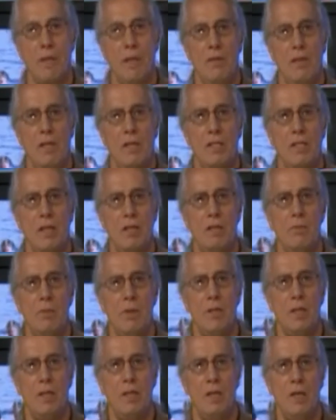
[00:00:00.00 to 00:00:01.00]
This
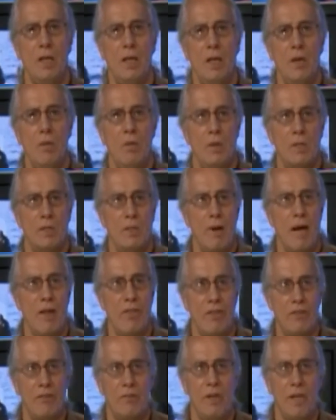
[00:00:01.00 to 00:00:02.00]
ceremony was about
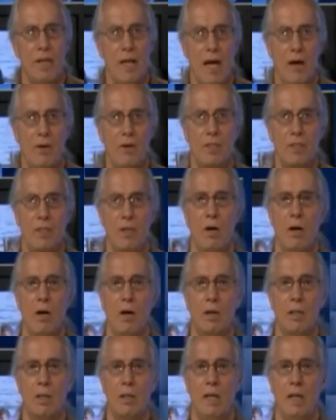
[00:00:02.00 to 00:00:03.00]
3 hours
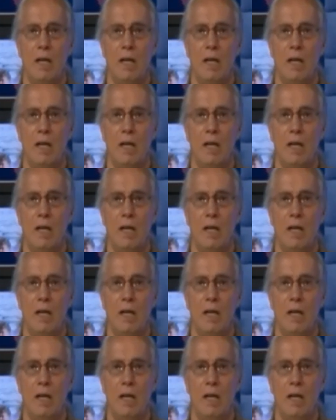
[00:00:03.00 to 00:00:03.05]
long,